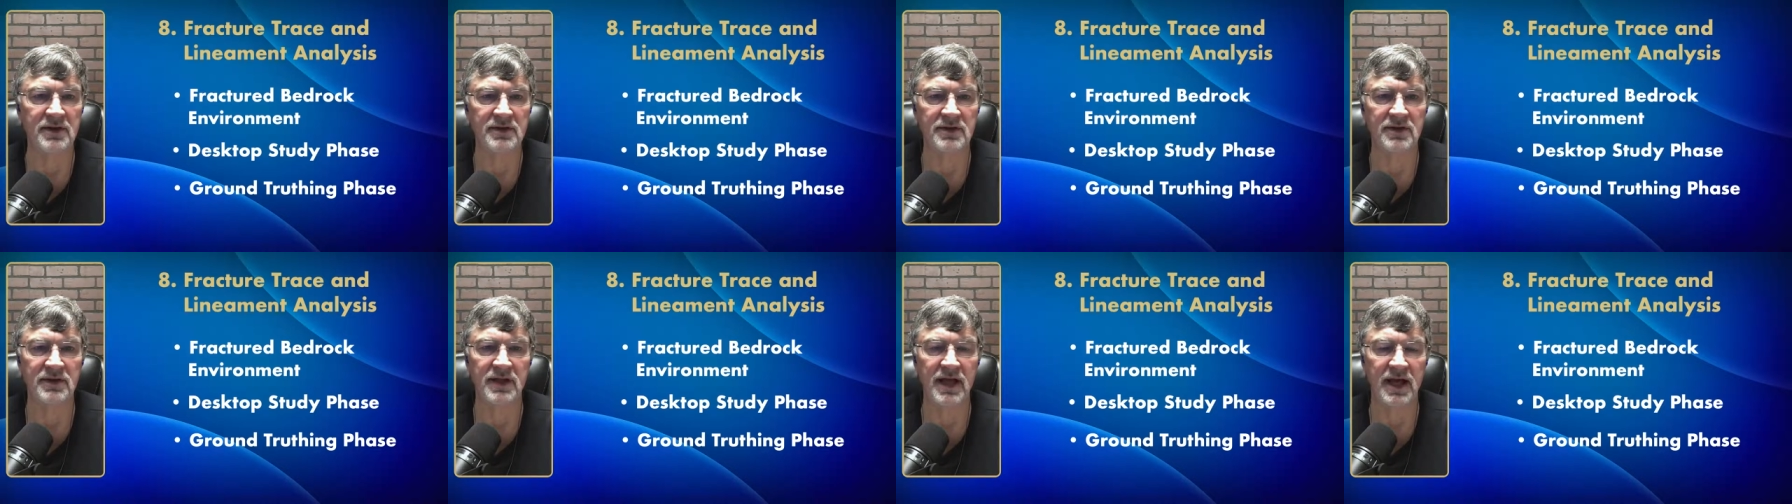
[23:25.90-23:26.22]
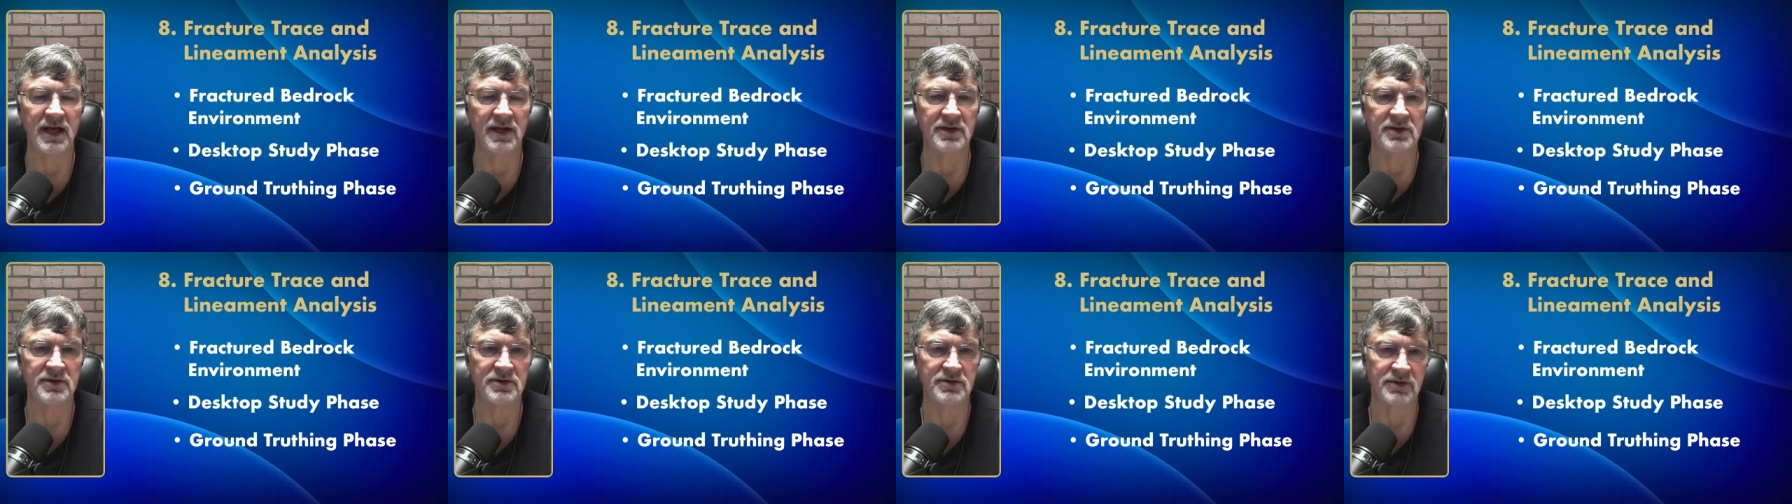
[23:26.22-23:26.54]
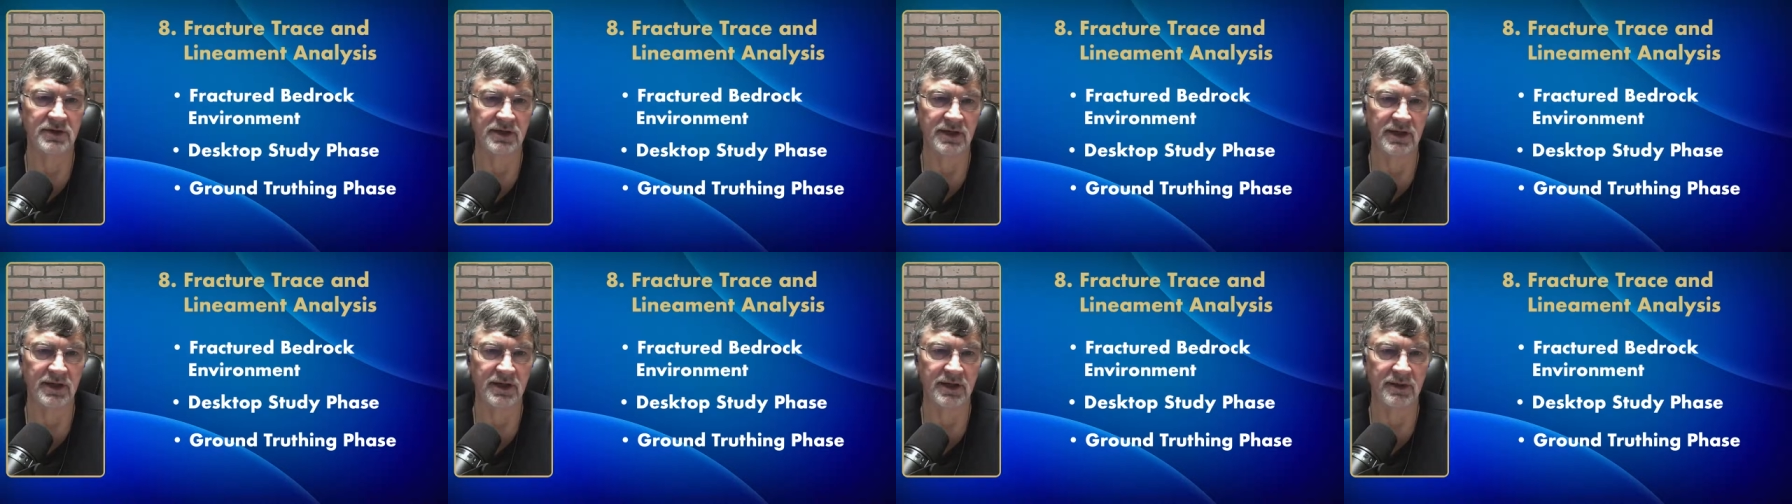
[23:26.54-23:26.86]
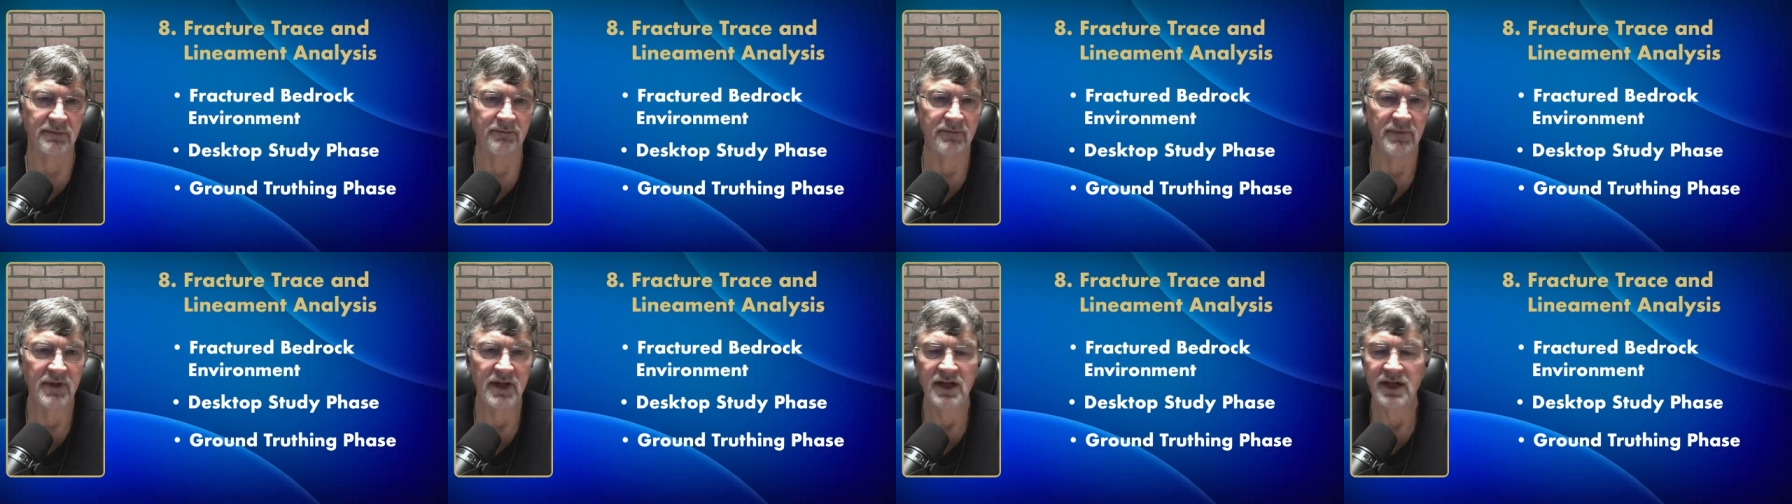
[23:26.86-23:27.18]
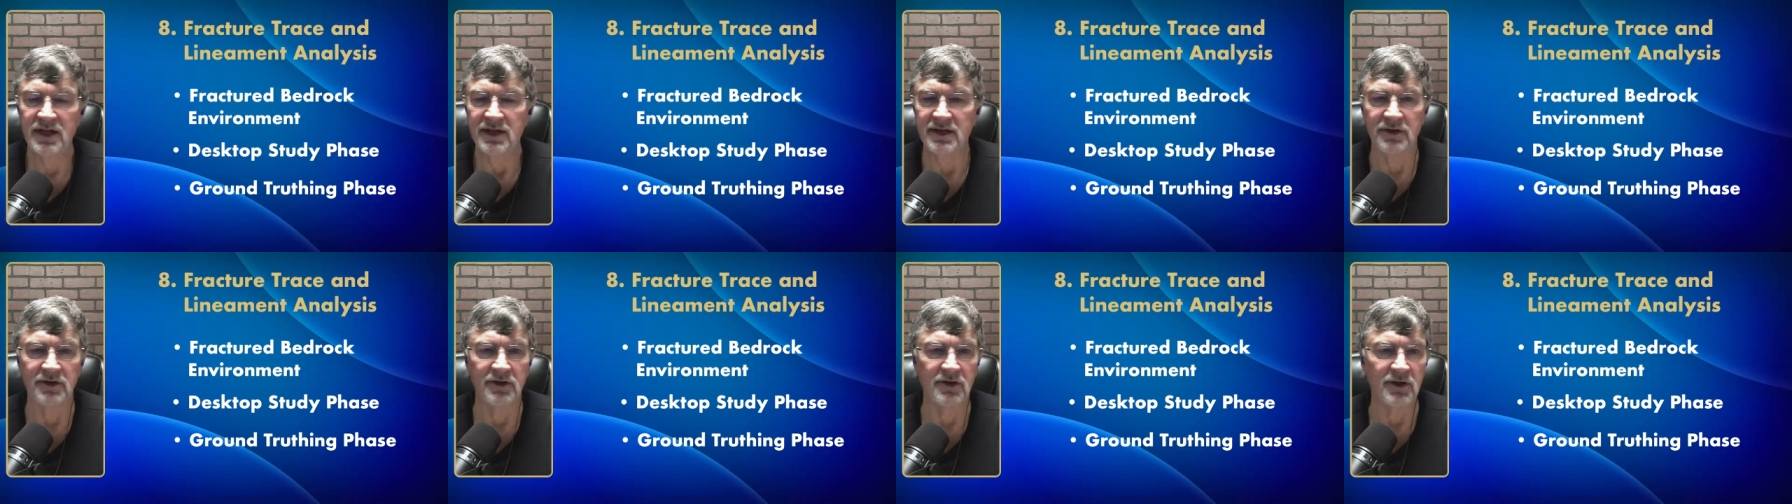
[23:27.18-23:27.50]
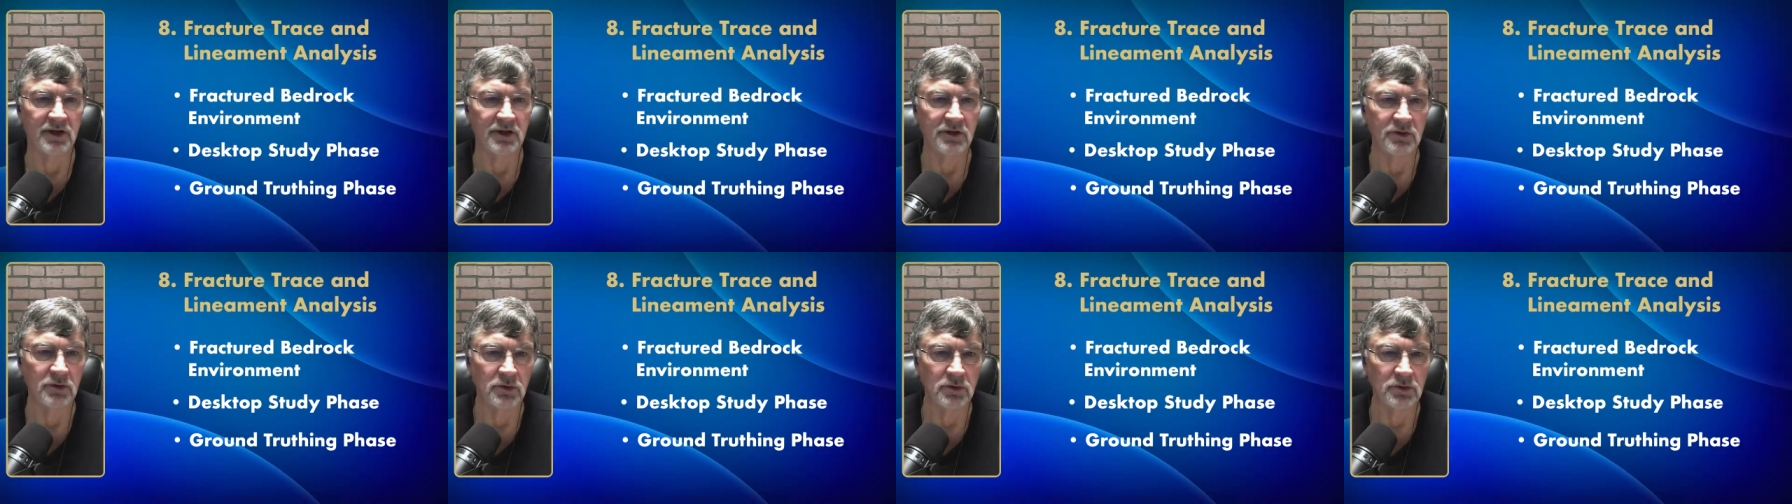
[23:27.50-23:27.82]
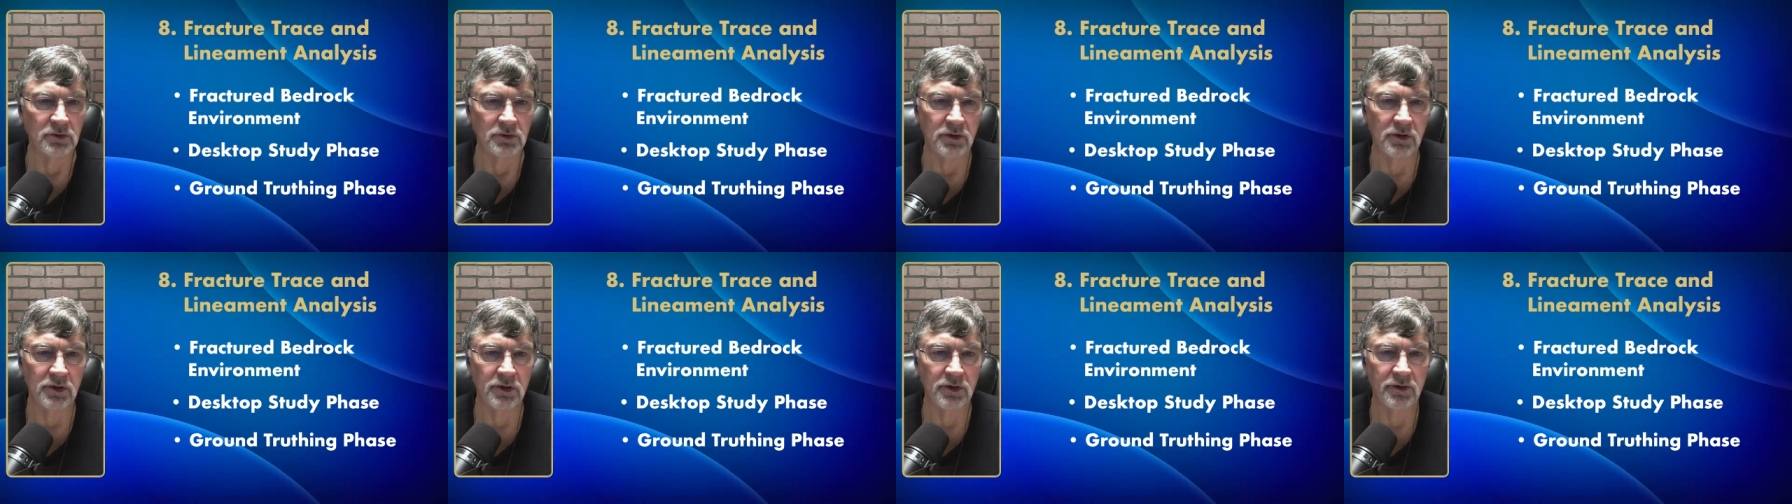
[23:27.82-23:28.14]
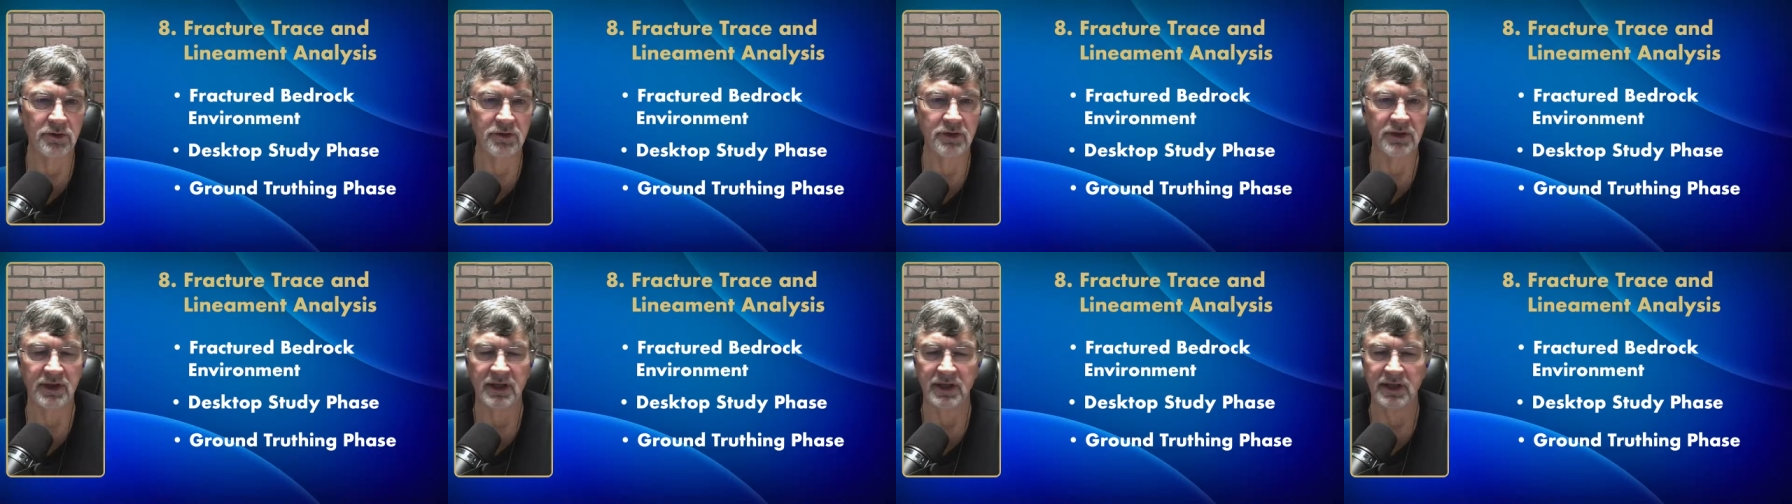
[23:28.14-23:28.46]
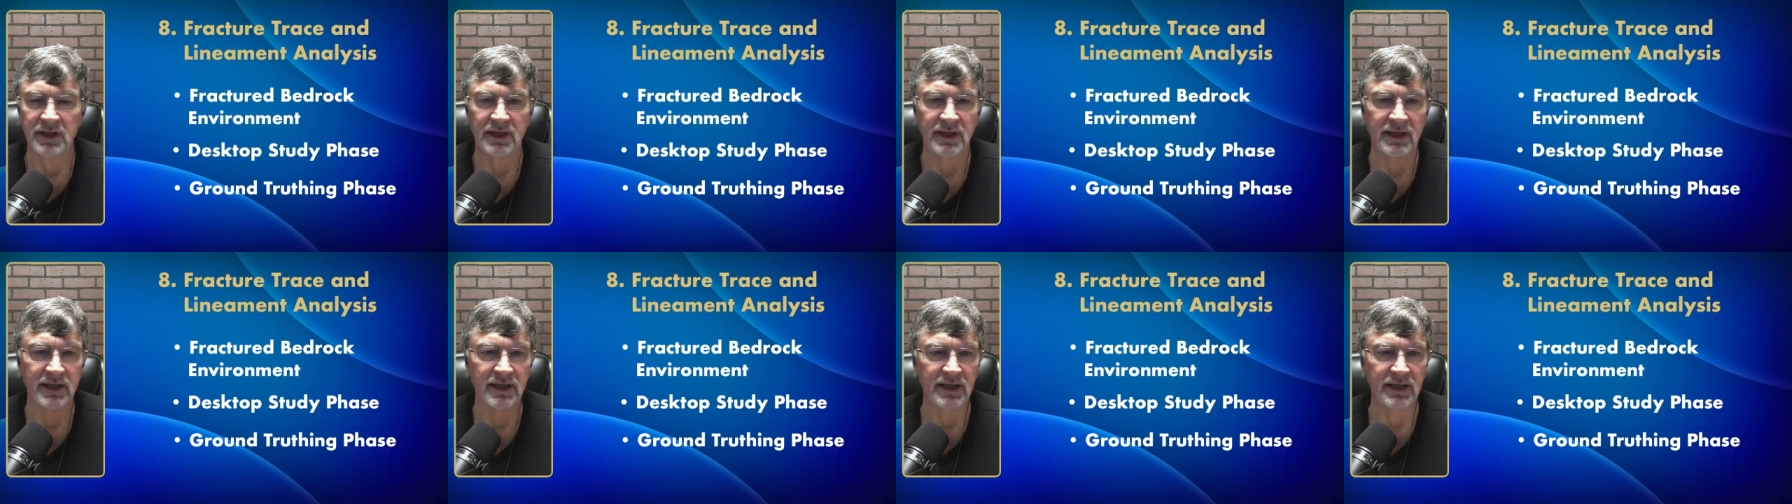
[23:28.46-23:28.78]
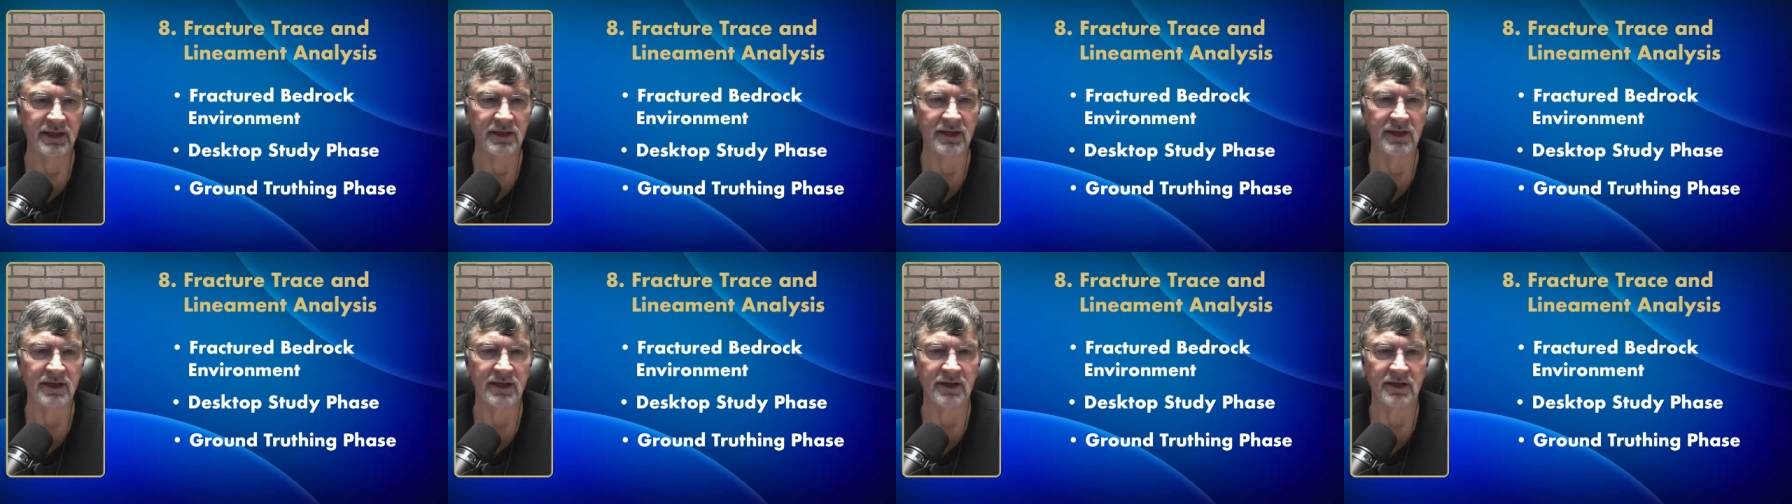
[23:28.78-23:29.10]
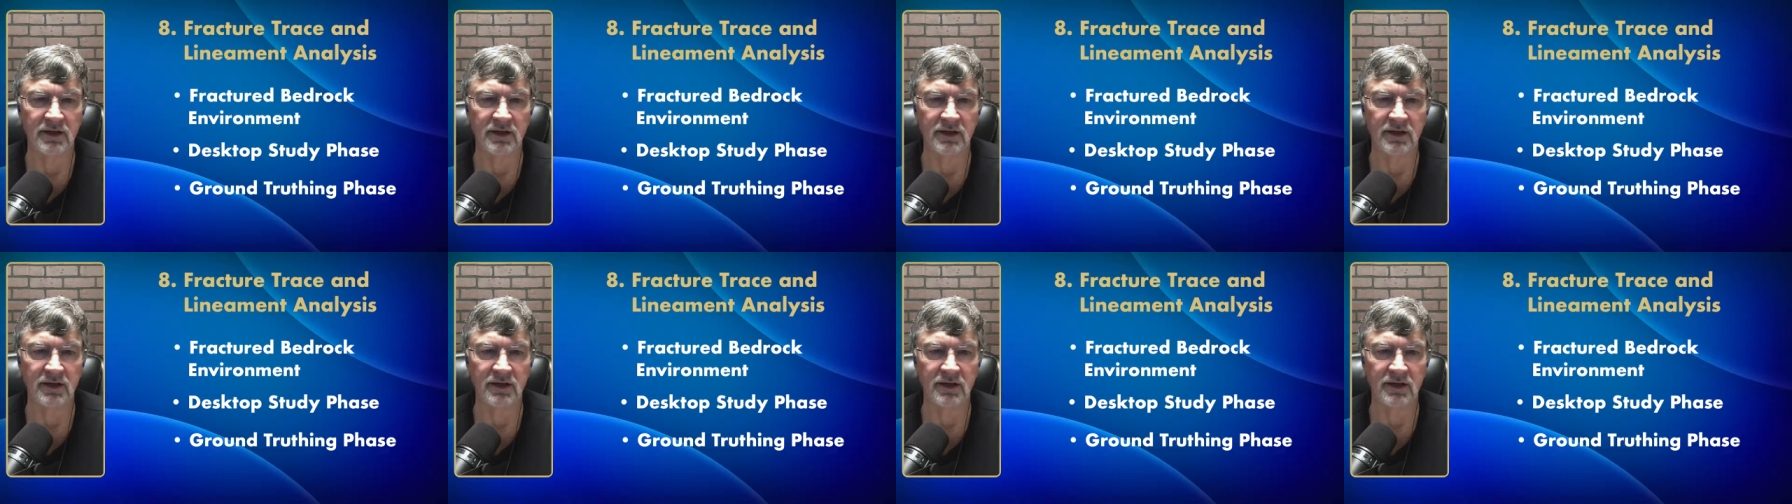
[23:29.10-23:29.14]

that is you know, like Google Earth and